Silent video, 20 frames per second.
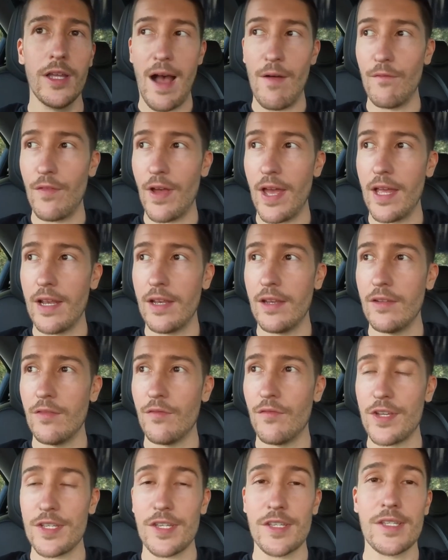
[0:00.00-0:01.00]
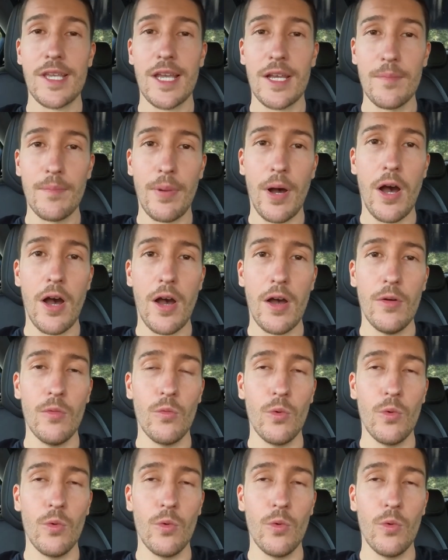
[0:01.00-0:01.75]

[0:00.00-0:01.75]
And then there's a second part,